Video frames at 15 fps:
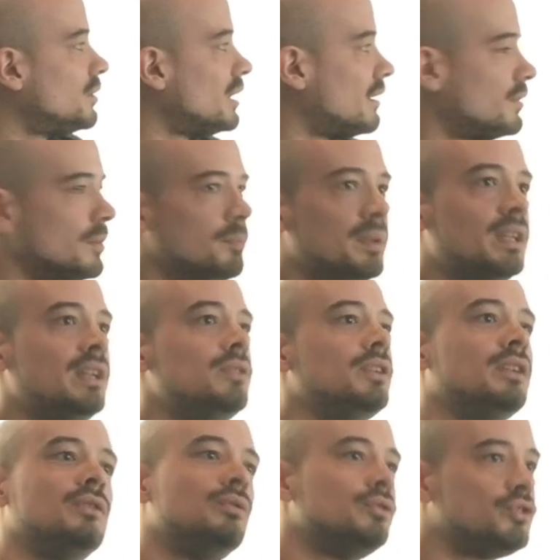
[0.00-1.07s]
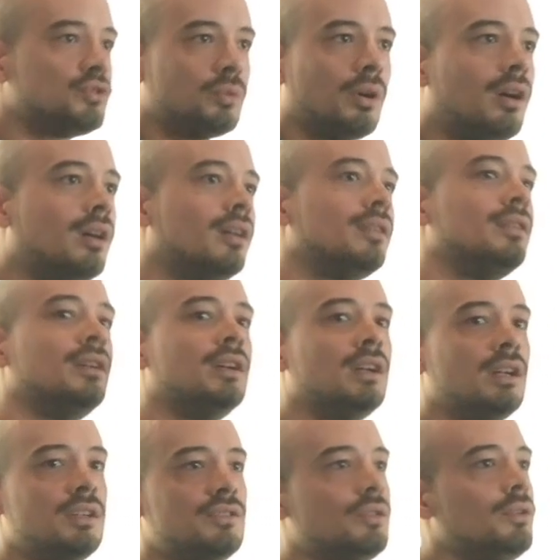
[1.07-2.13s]
have the P, you can do strong.
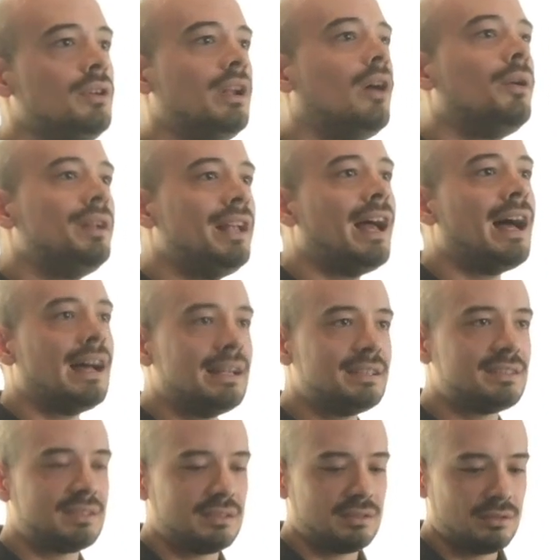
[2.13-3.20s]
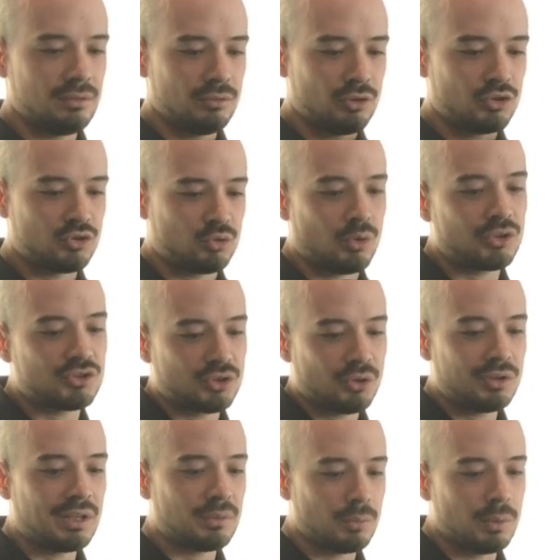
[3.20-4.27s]
So it already has the structure
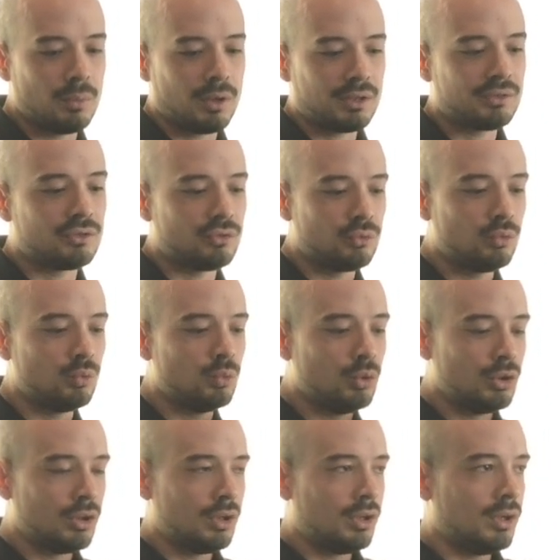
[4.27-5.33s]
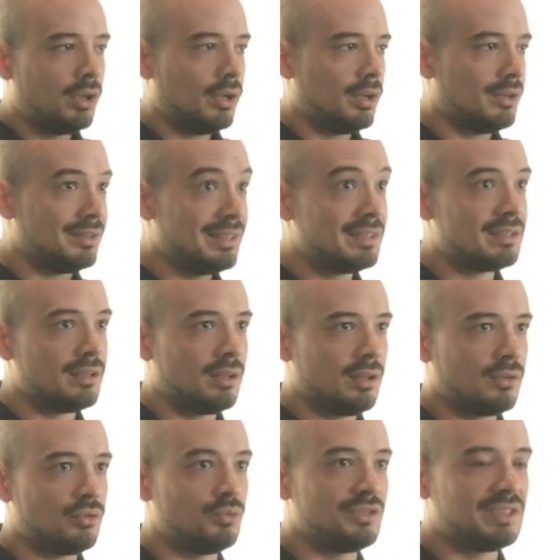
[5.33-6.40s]
that we want to
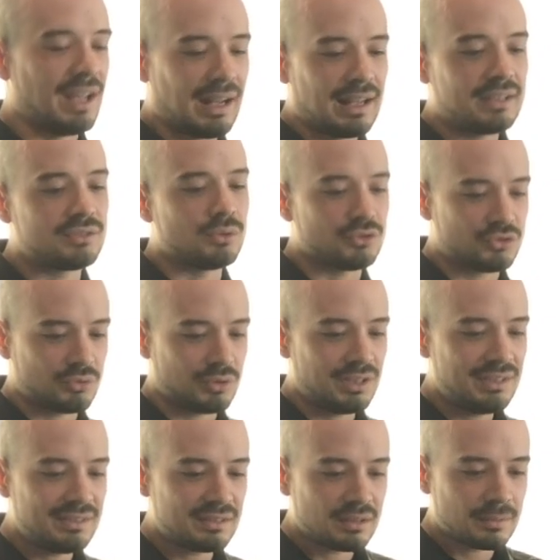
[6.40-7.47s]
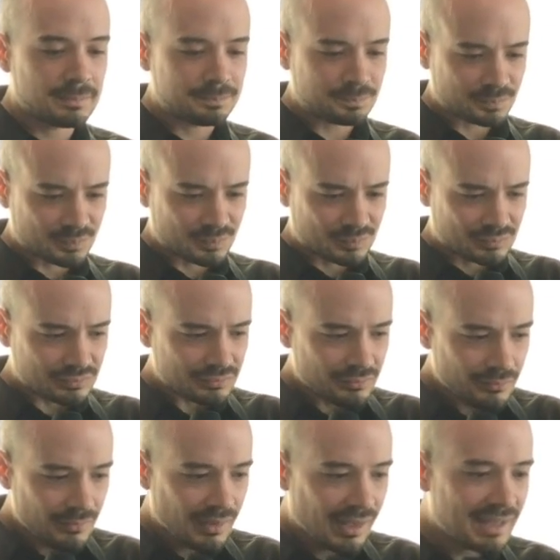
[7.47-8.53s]
stylize those strings,
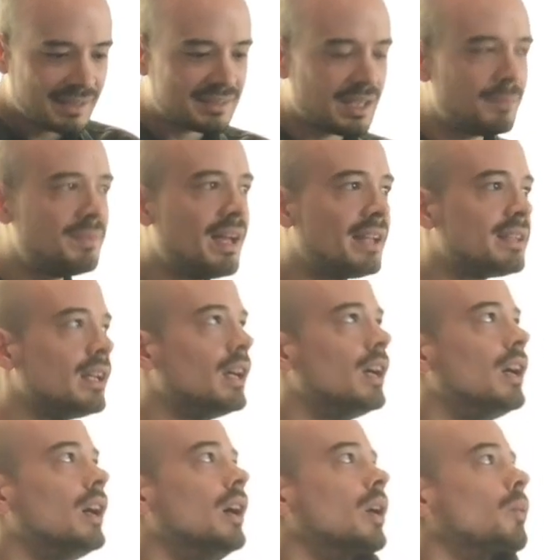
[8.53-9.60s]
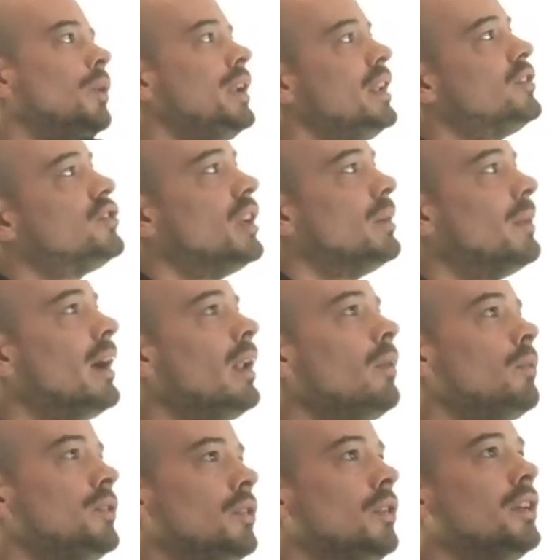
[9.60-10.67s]
except that with HTML, what
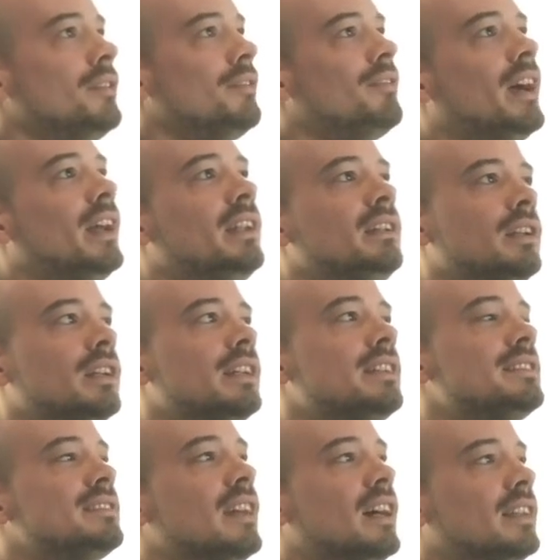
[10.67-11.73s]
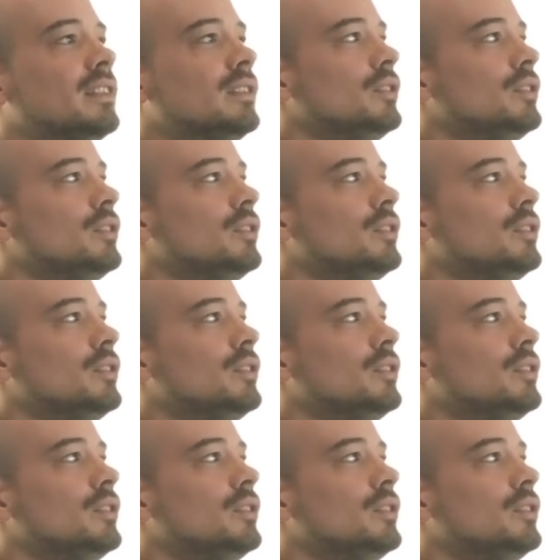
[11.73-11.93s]
you're going to find is that